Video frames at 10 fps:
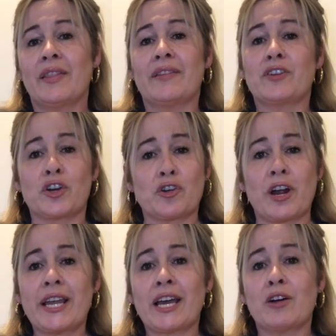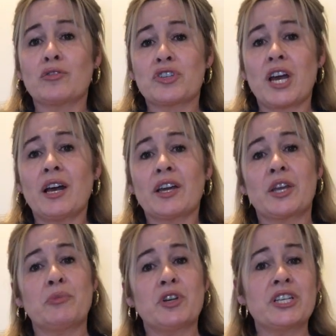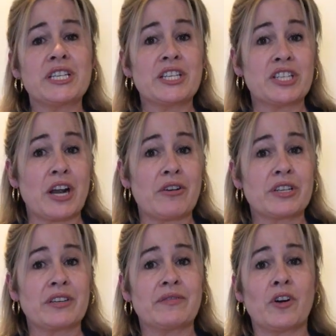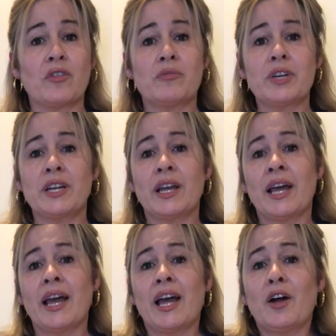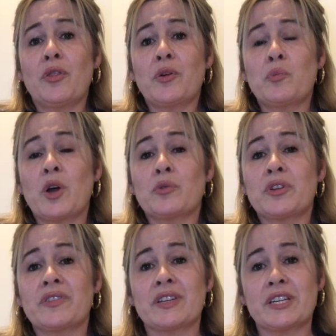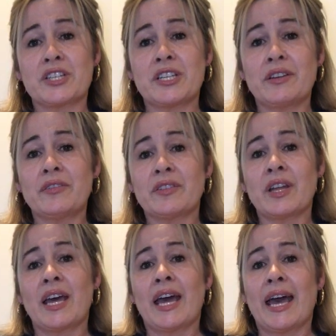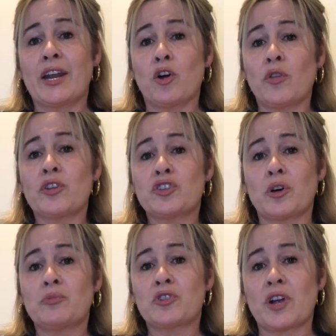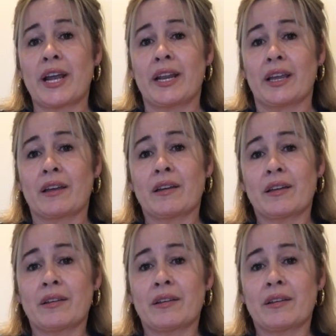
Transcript: They've got a great culture, community and charity involvement, health and wellness initiatives, and on-the-job training.